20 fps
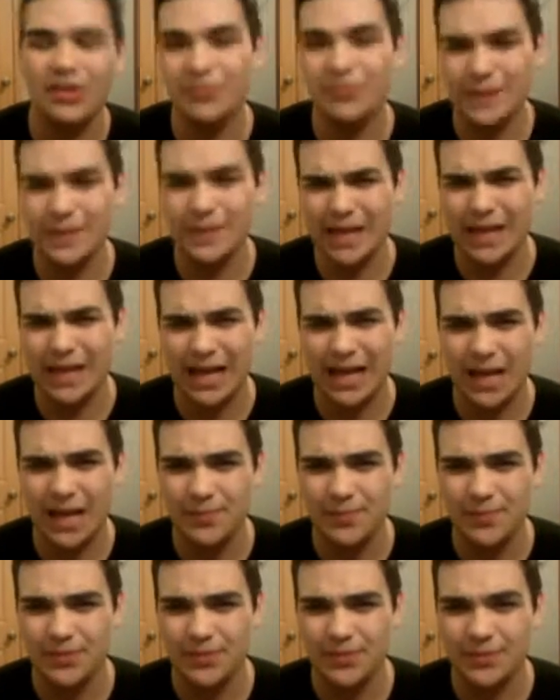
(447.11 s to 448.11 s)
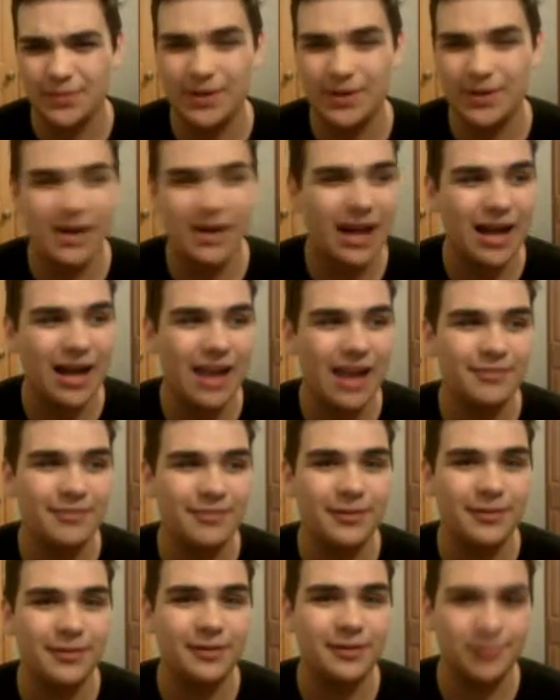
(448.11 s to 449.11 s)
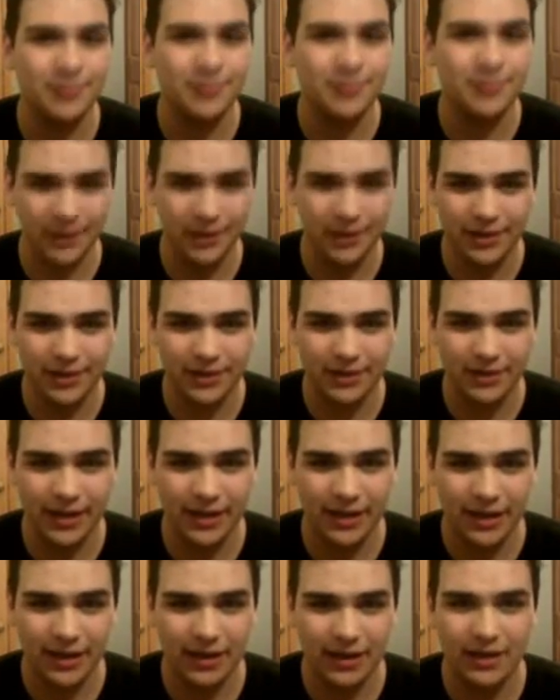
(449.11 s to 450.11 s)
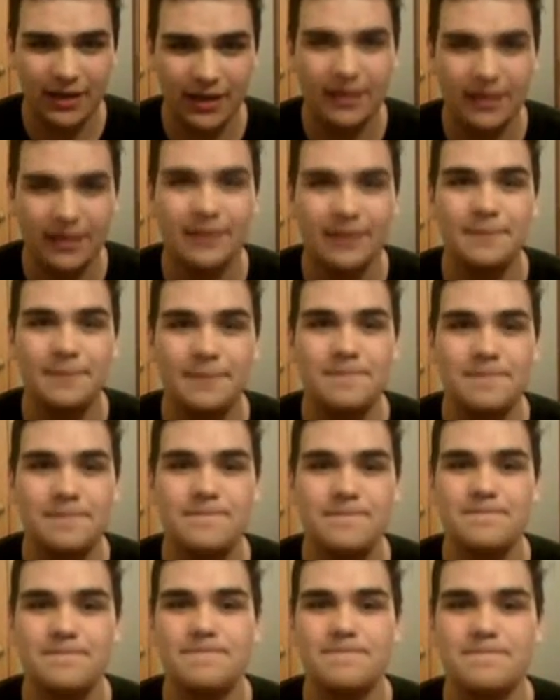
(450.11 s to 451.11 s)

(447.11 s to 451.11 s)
there have been times where I've been completely right, and